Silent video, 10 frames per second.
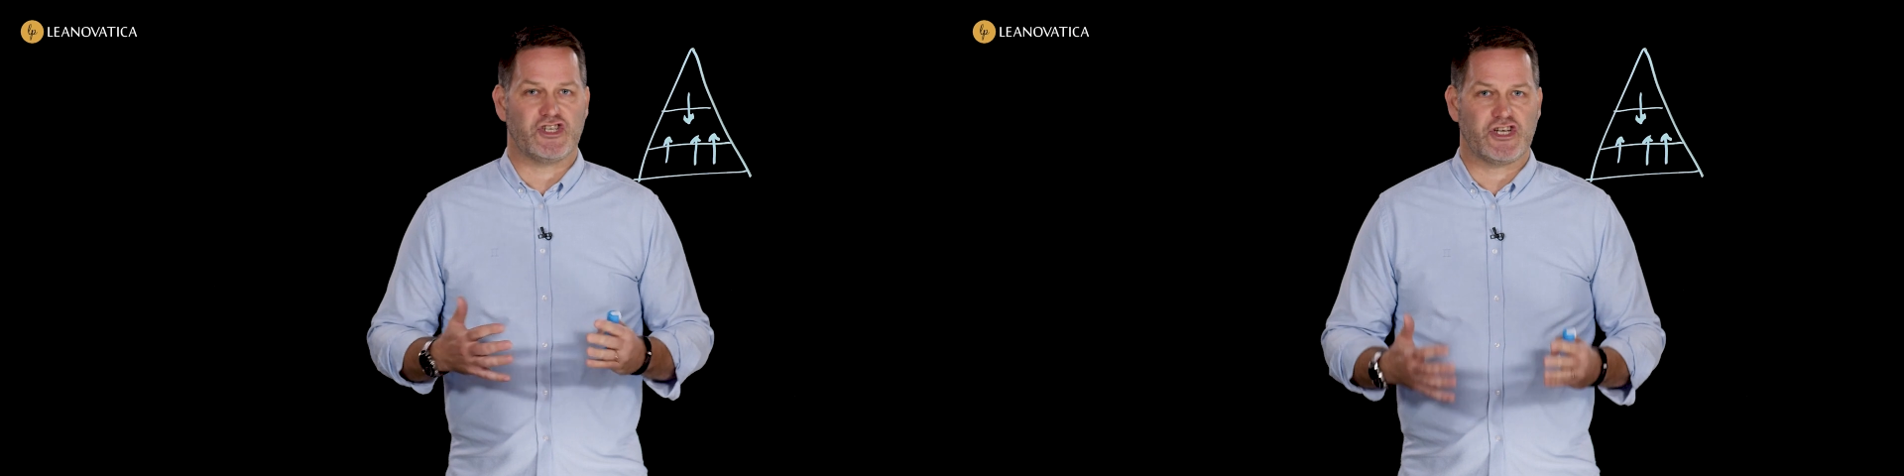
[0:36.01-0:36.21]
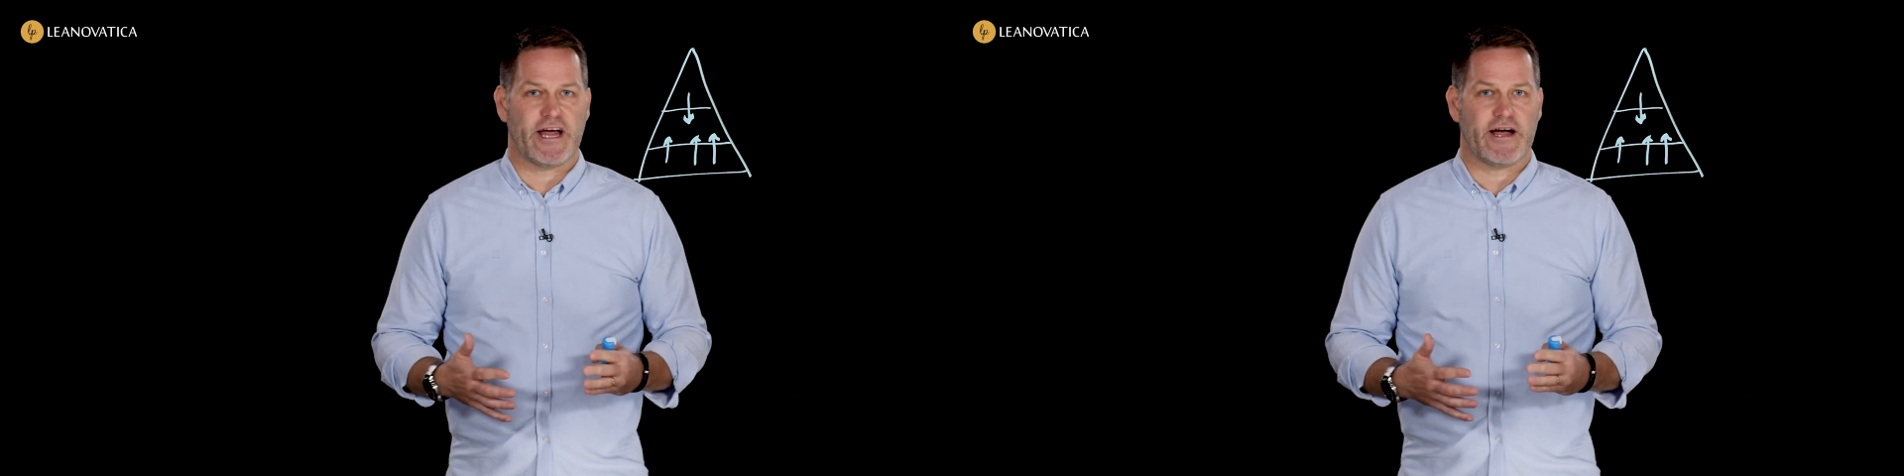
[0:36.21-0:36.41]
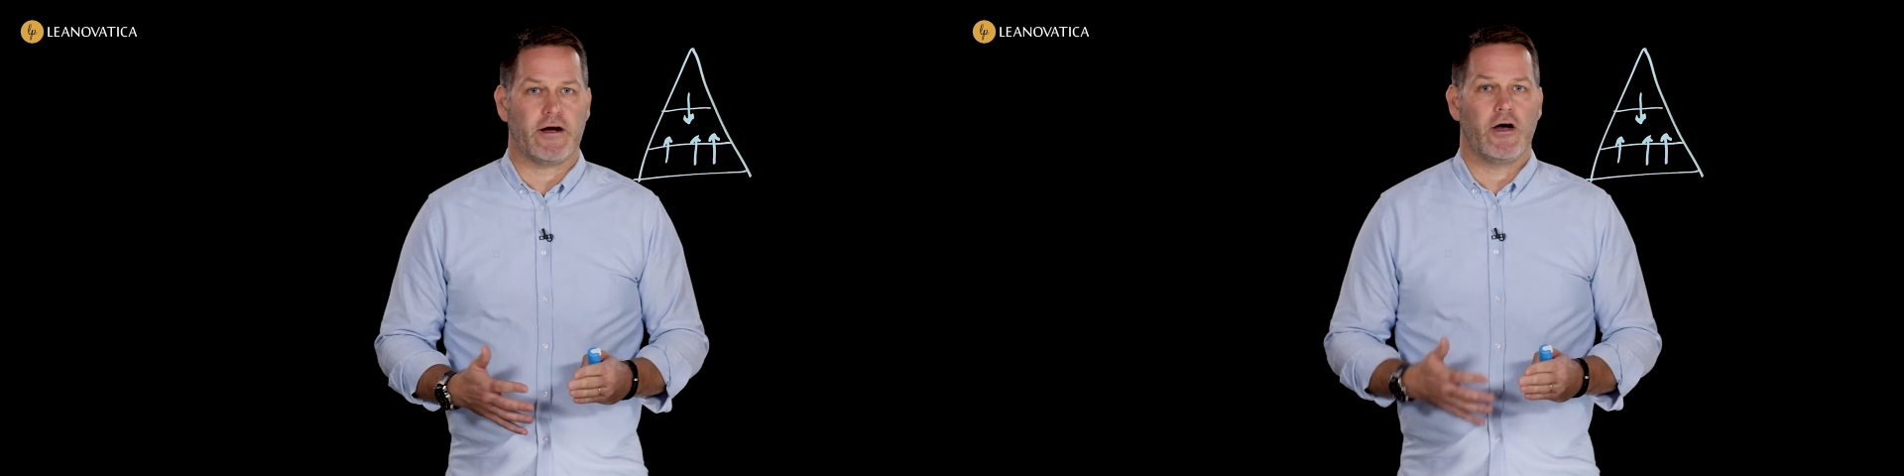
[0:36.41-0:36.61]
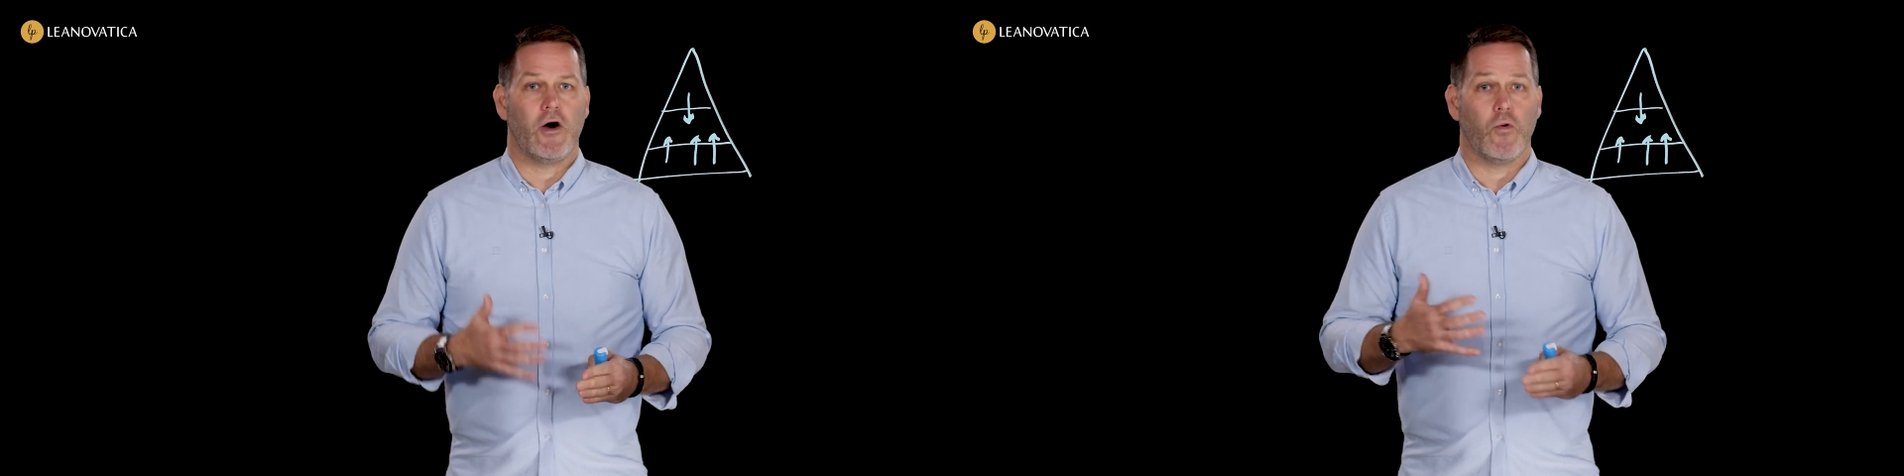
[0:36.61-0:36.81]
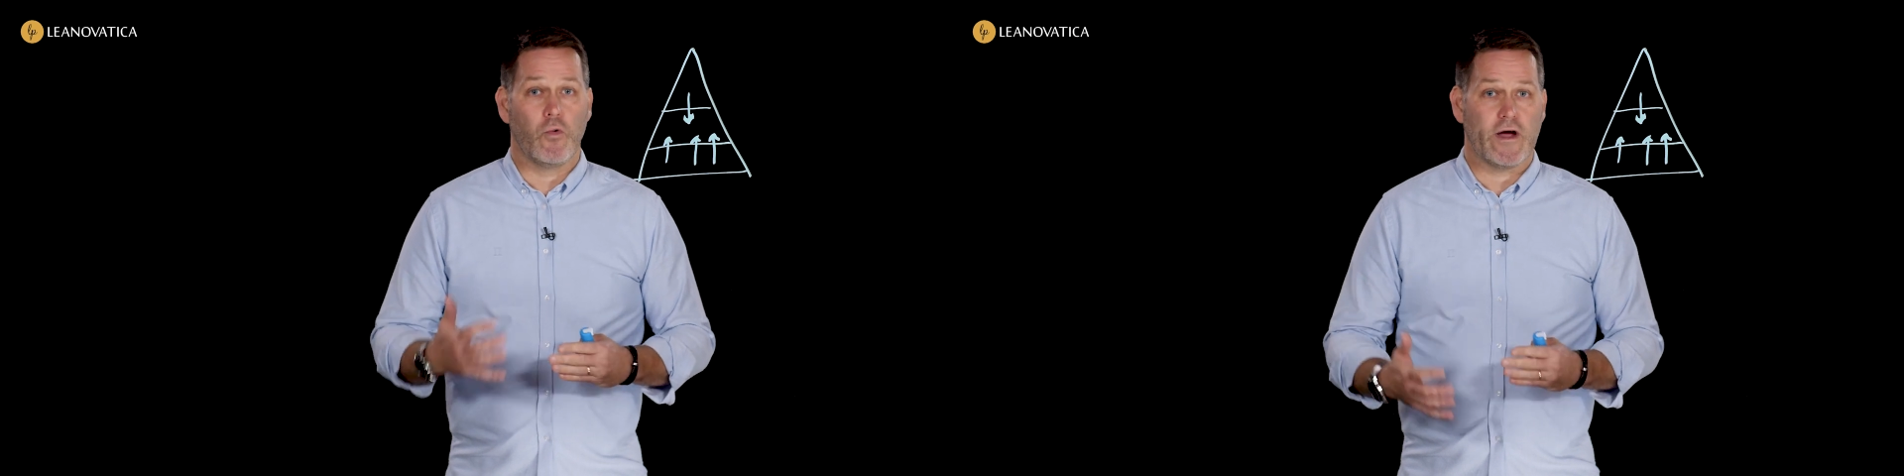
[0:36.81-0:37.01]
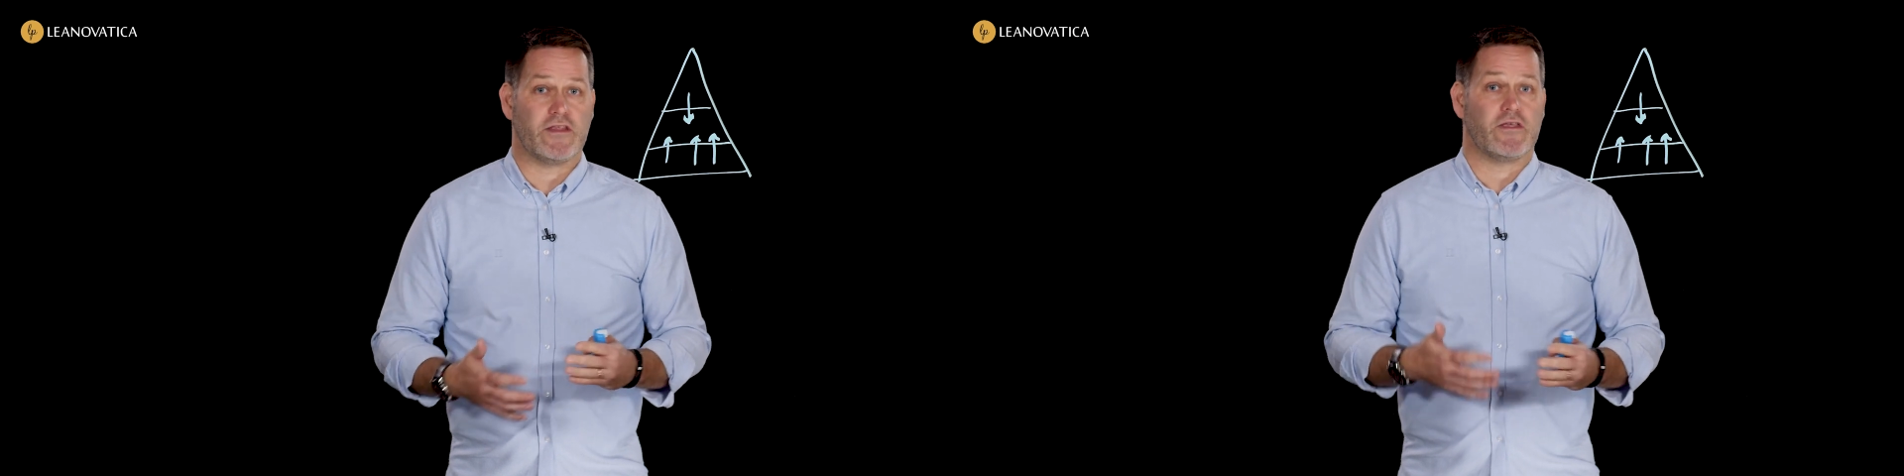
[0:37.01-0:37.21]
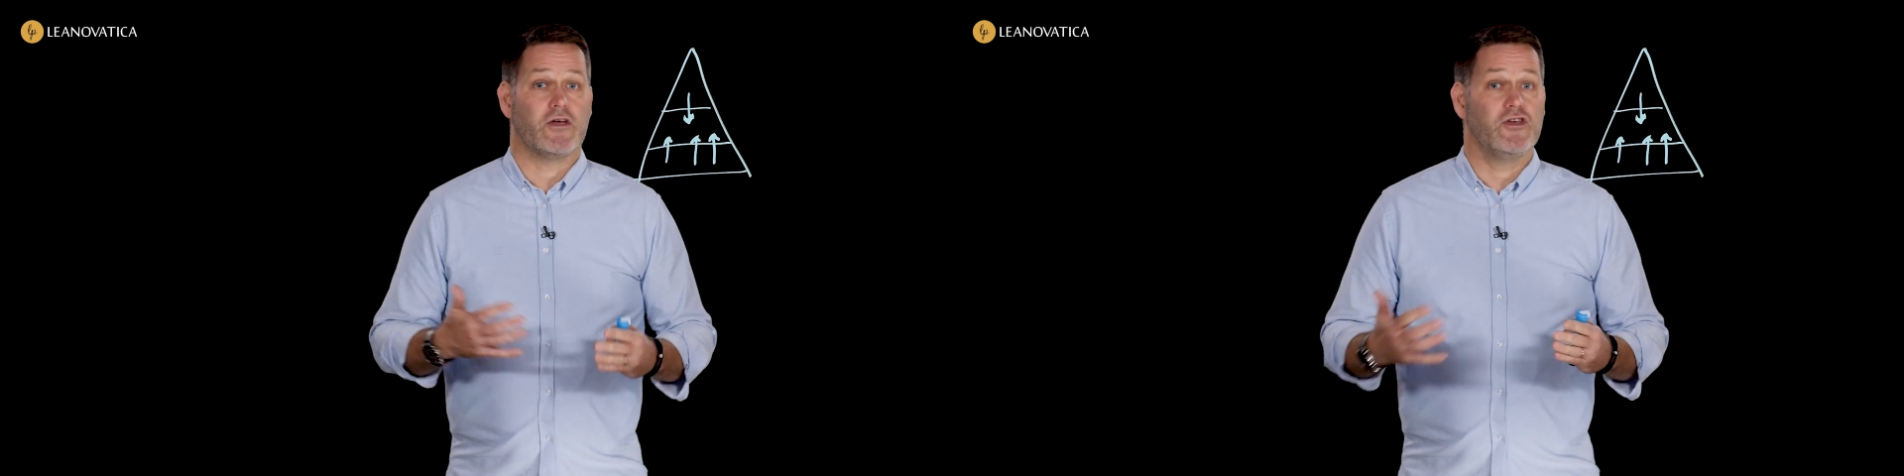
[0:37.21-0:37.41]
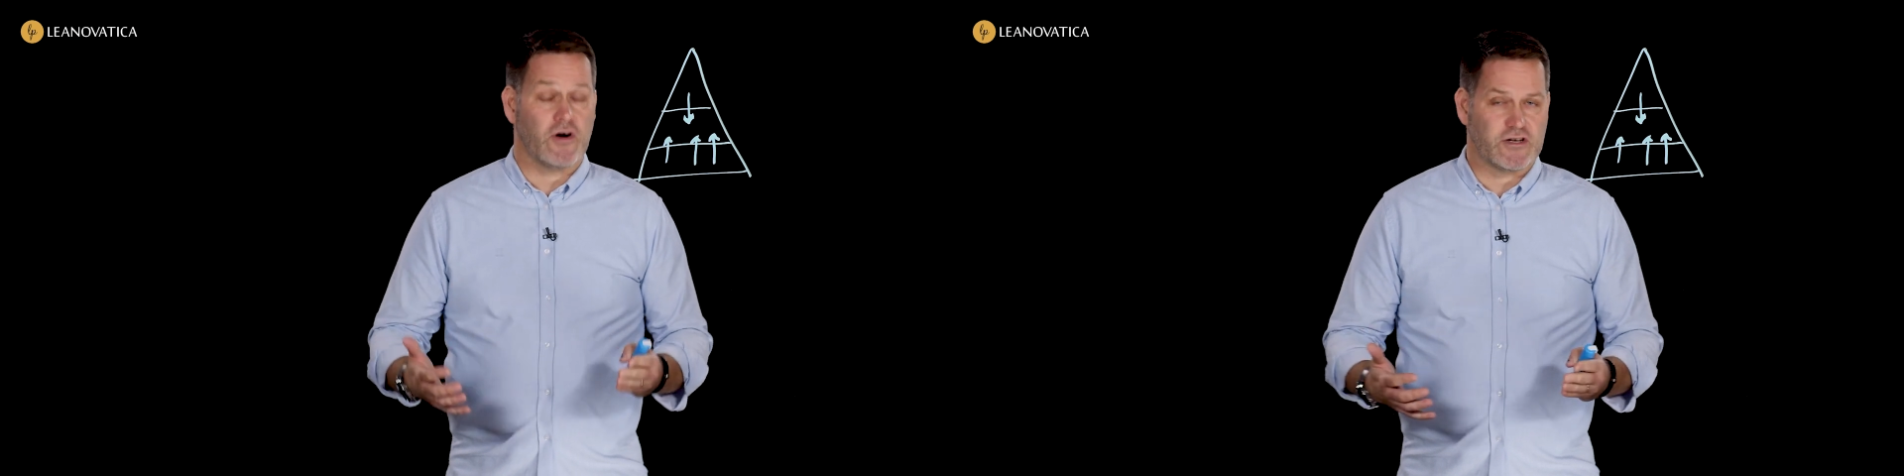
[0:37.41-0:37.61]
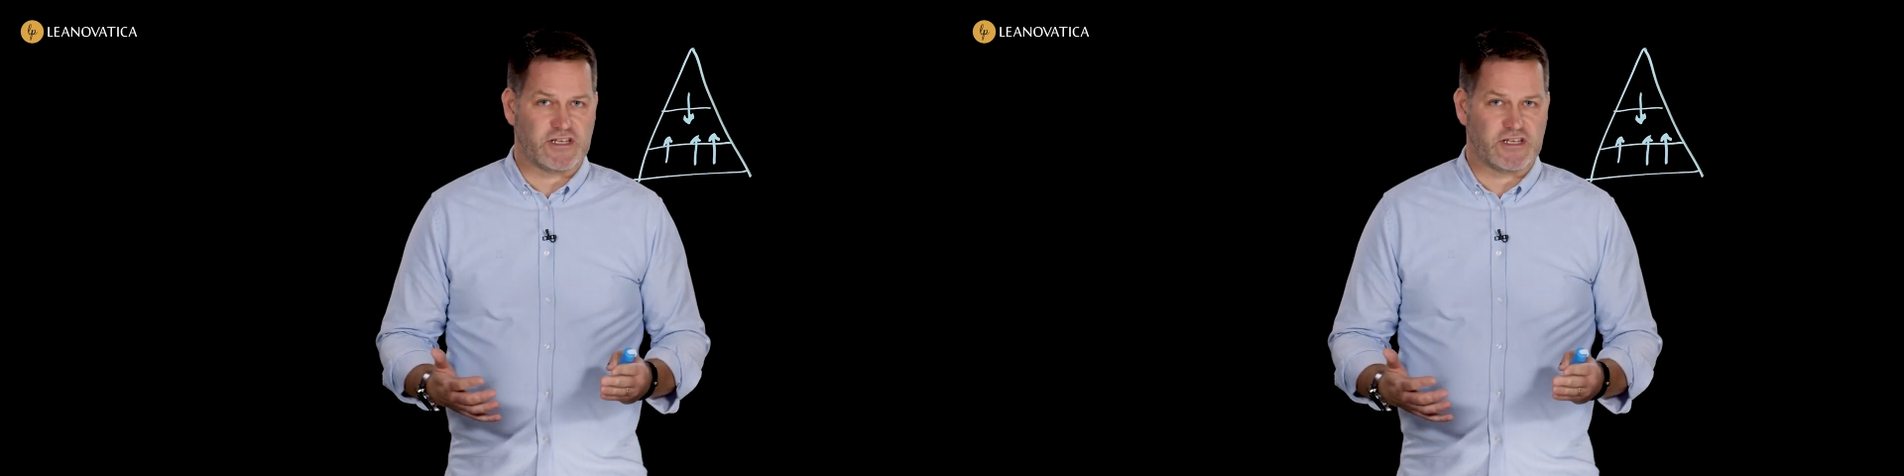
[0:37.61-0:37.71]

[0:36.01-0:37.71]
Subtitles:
share with your